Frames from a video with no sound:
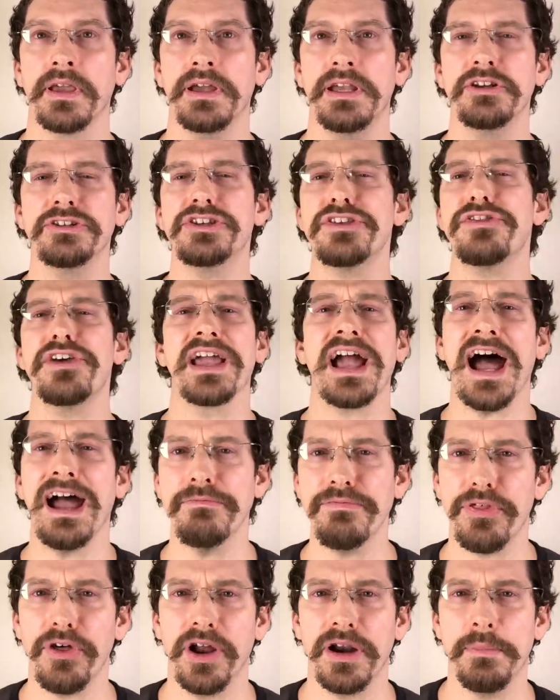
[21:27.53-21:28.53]
here's the thing.
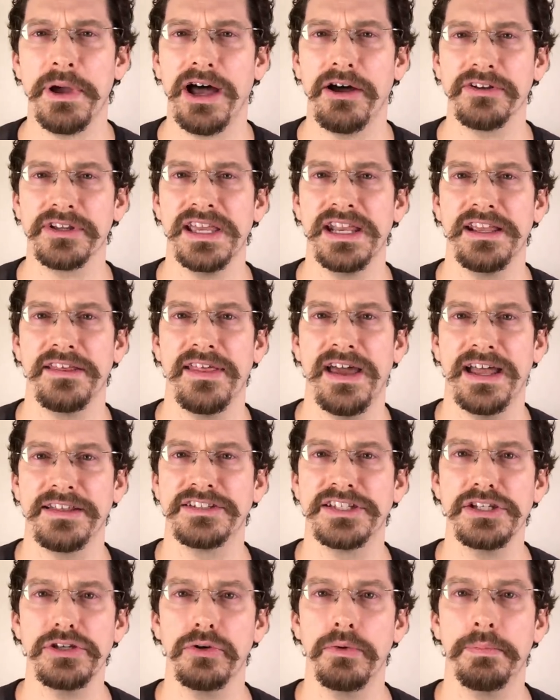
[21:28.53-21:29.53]
I've thought about getting
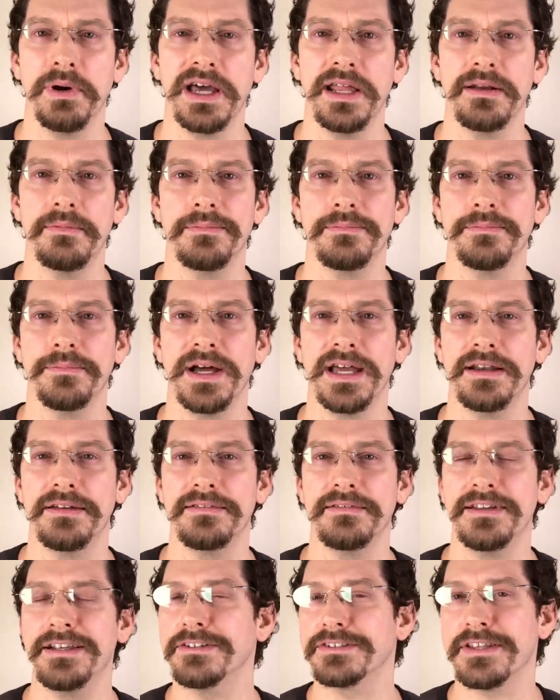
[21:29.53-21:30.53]
that too,
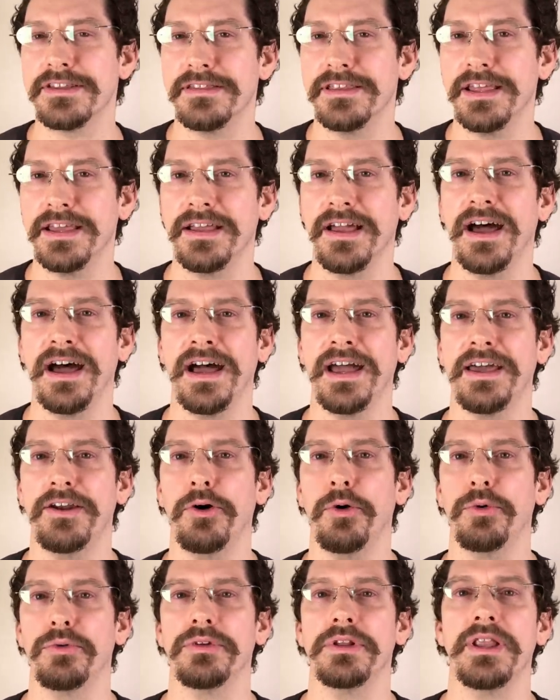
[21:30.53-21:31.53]
but here's the thing. I
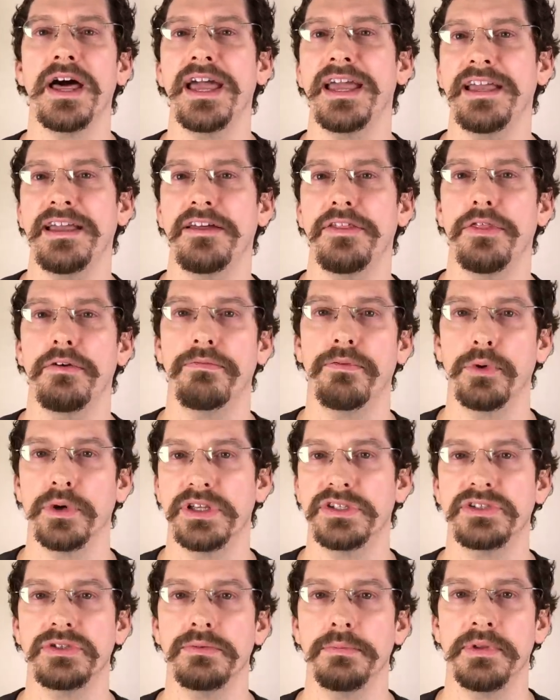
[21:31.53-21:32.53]
don't like the
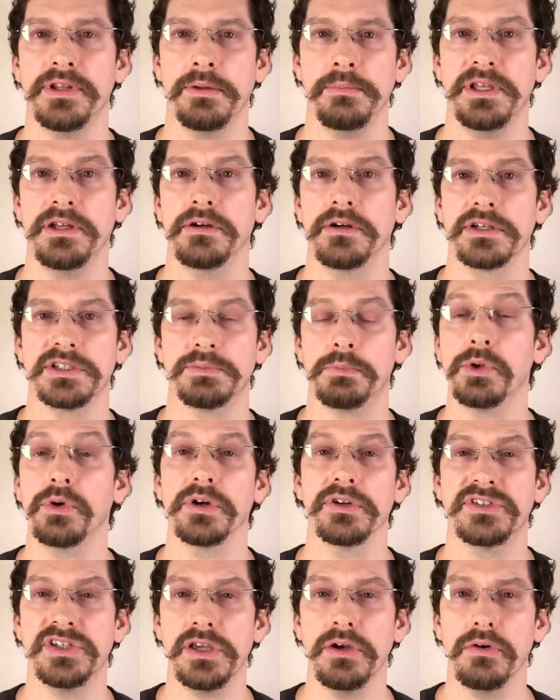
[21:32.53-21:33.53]
42 millimeter
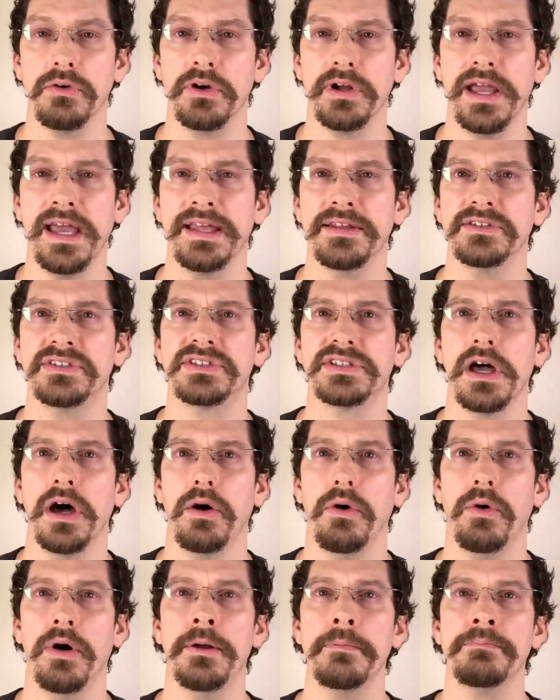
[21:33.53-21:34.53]
Explorer 2. And
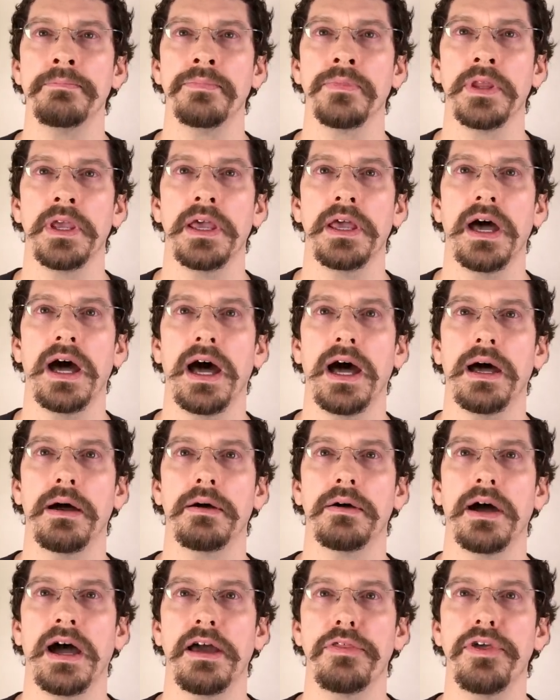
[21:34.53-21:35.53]
so
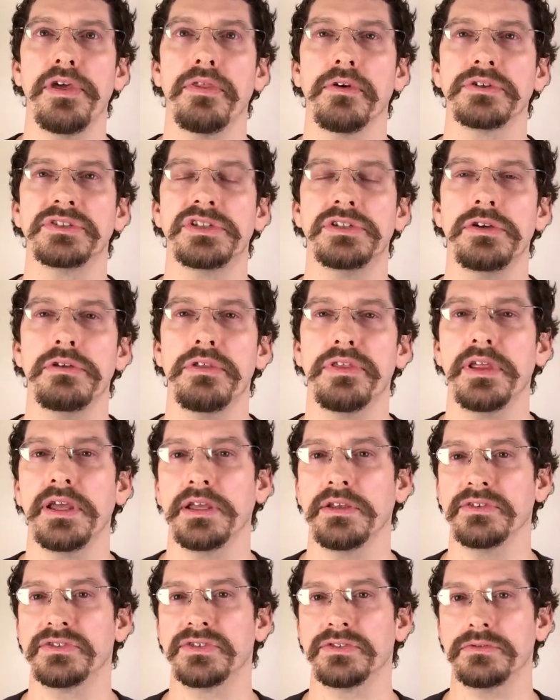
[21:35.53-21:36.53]
I think there's two
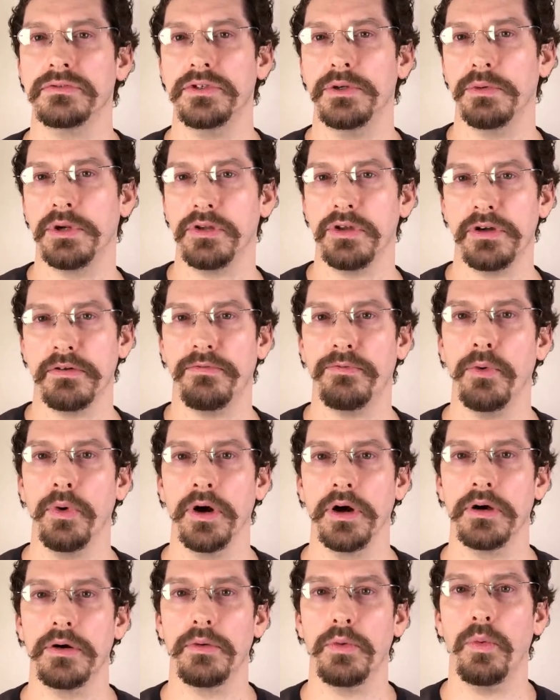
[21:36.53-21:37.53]
things you want to look
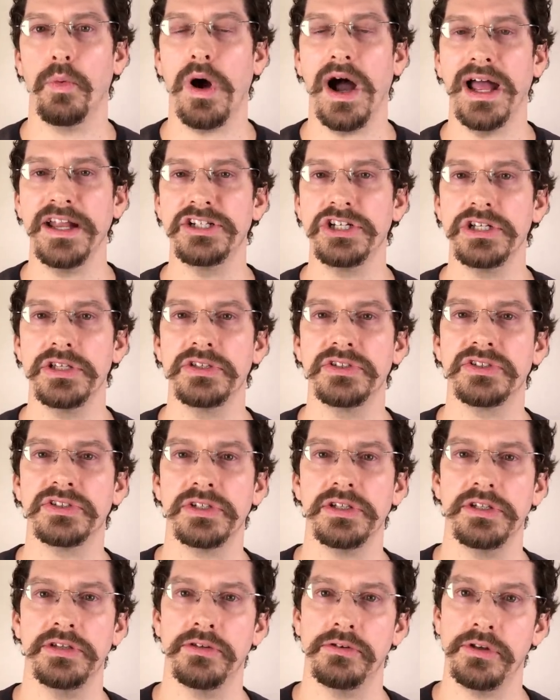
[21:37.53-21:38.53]
for:
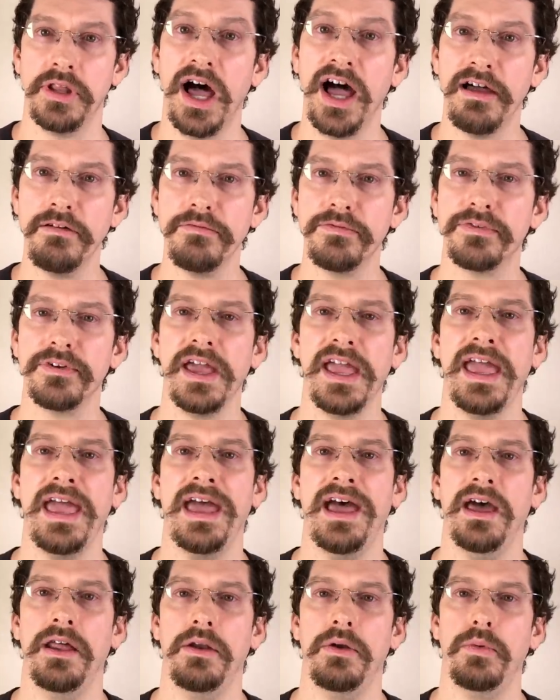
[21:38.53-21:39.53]
watches you love
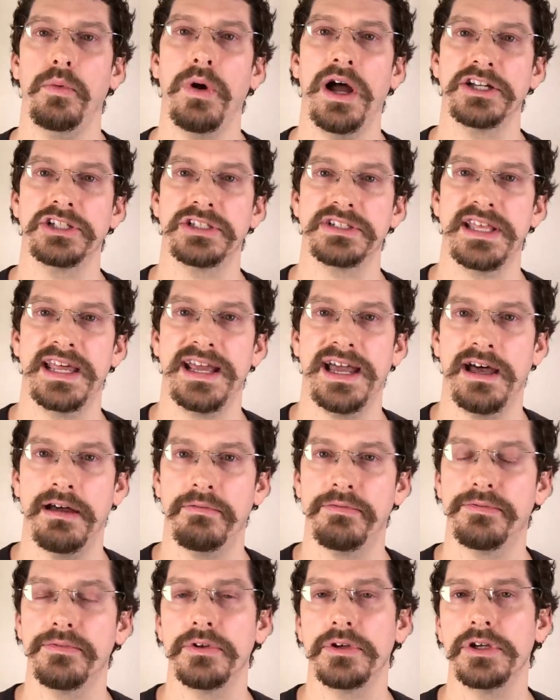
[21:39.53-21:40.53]
and watches that
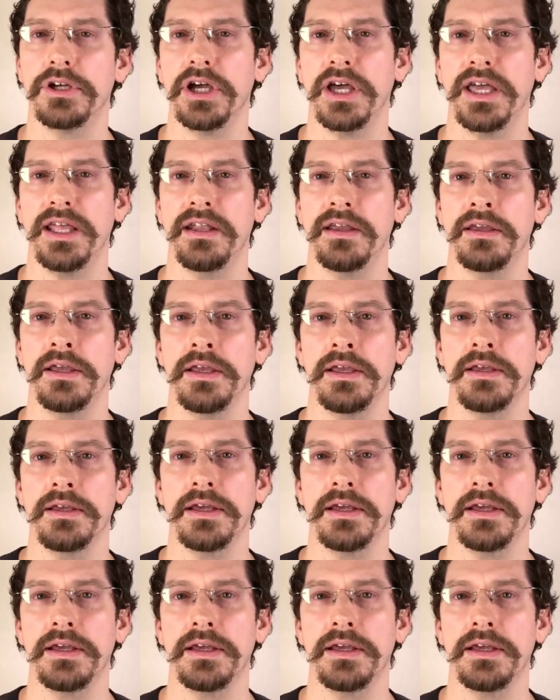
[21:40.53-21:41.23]
have good